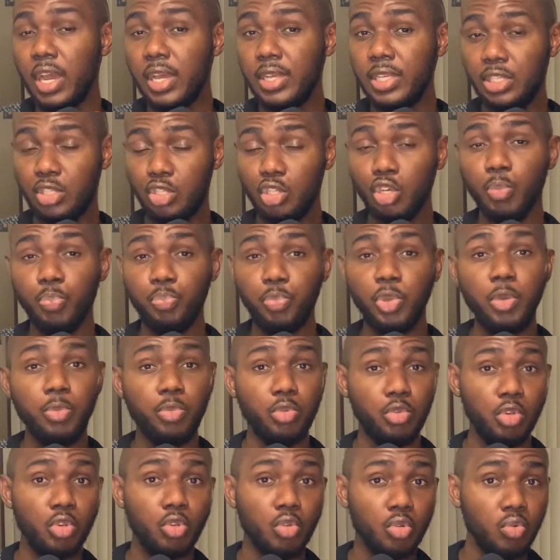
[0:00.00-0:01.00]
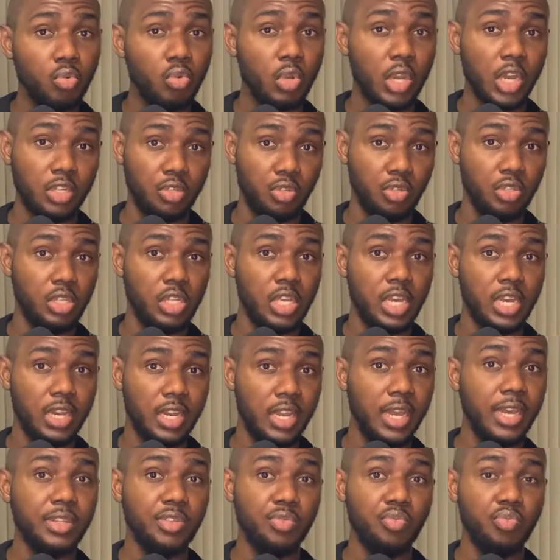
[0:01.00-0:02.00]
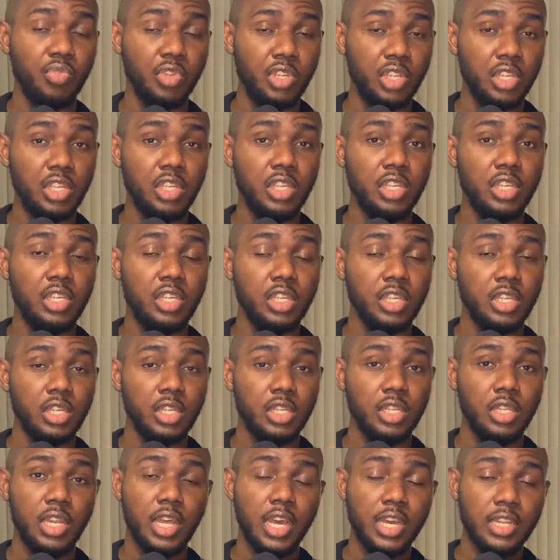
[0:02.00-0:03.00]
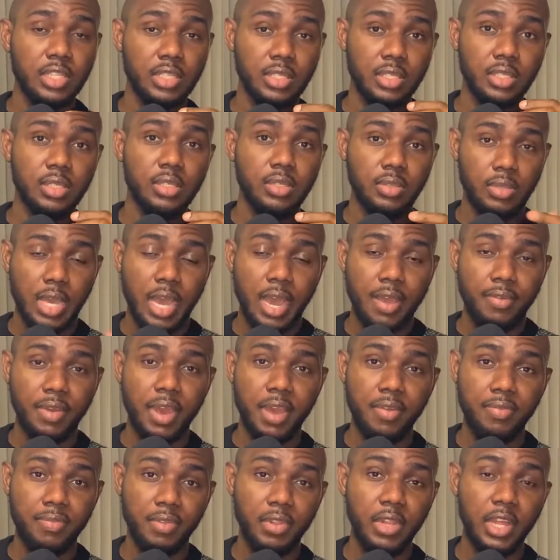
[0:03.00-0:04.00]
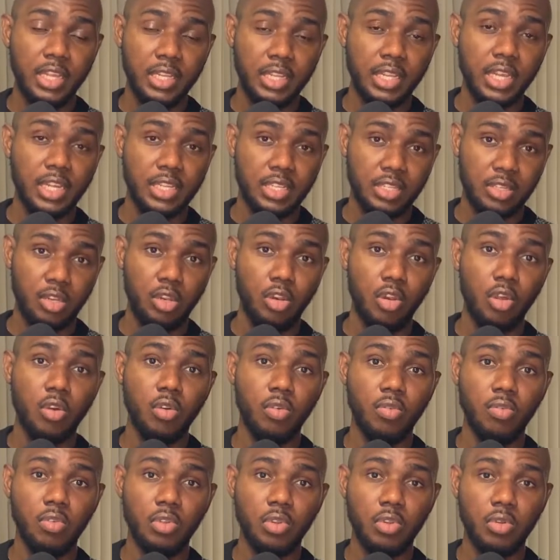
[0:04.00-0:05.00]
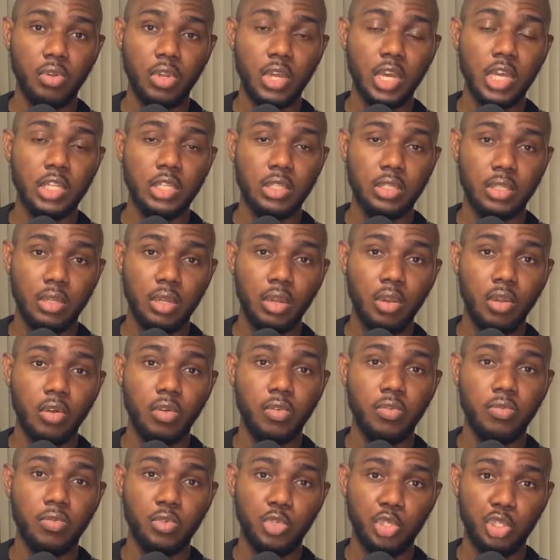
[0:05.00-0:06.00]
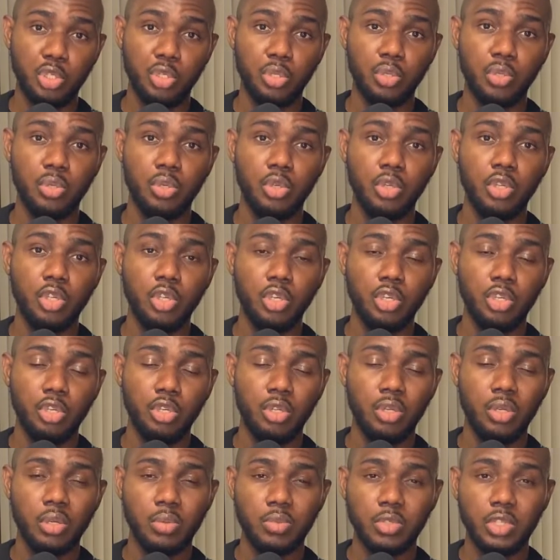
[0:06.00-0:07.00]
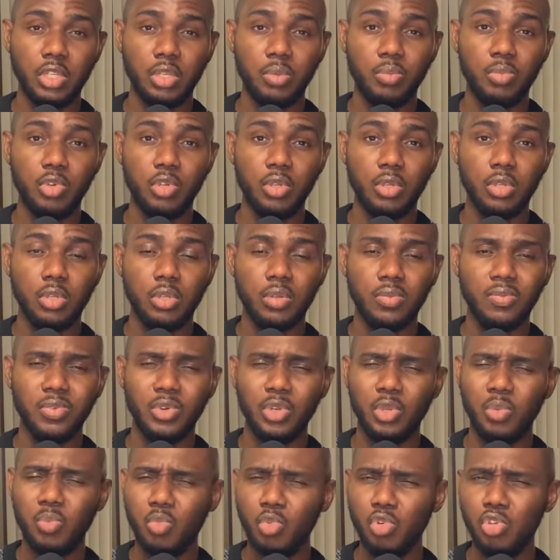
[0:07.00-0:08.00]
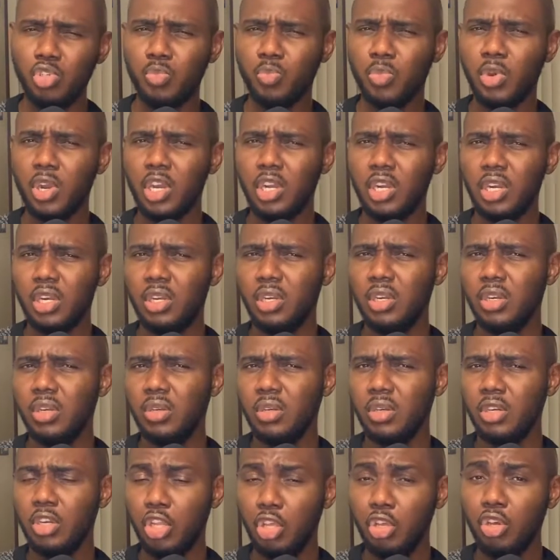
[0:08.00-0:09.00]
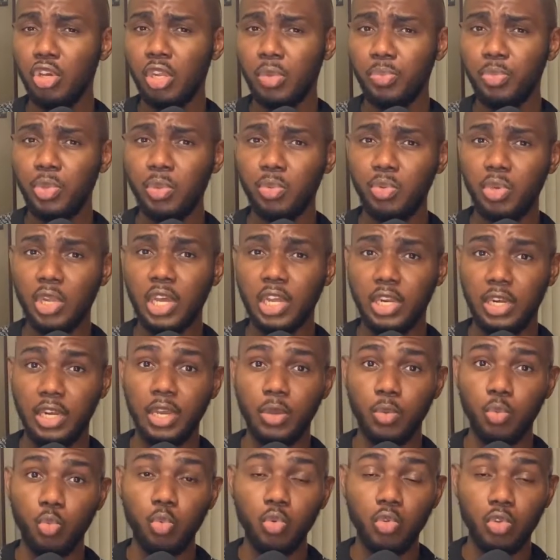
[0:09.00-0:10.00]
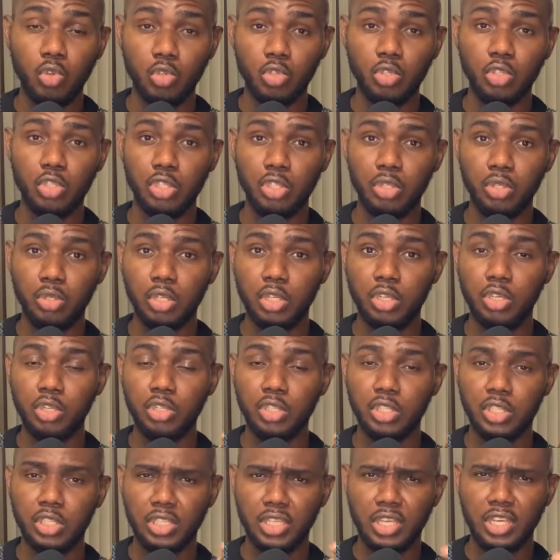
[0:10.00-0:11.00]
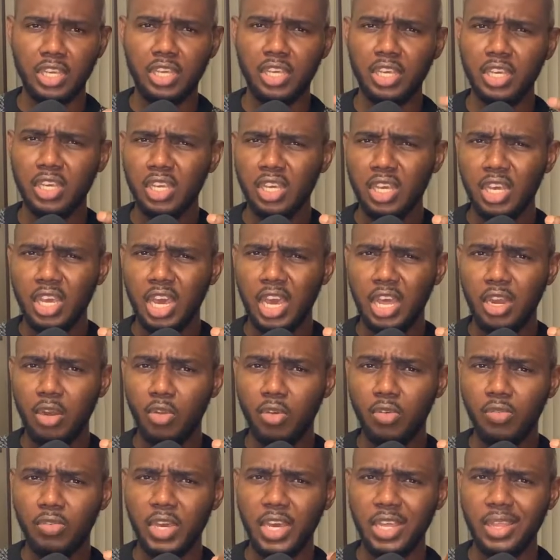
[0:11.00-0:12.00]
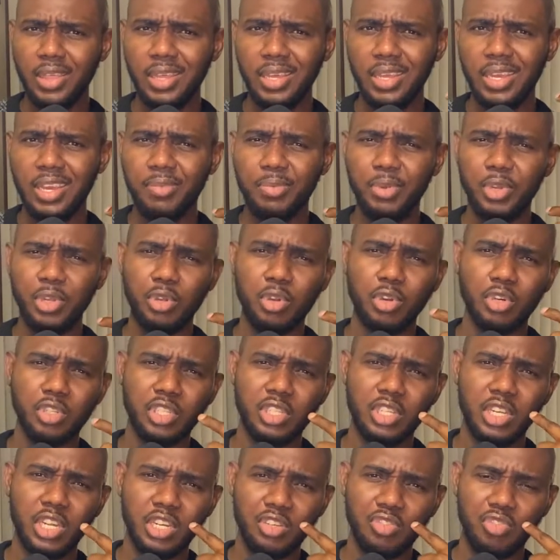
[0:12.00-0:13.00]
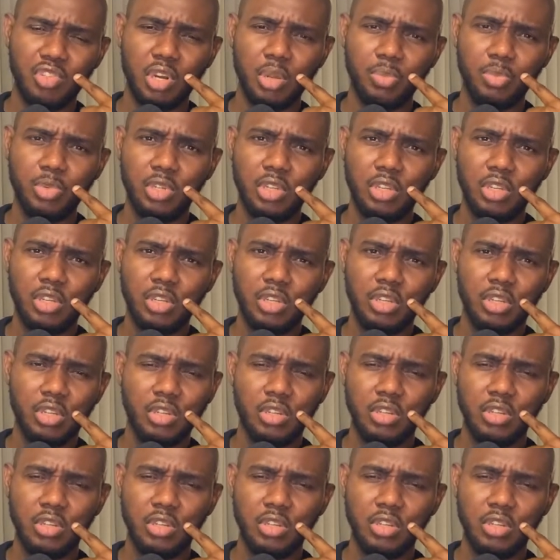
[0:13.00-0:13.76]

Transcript: some people do actually, and that's I feel like that's love, that's love for sure. You know what I'm saying? But for the most part, the other people that wouldn't, they just say I love you. I think I've been caught in that trap a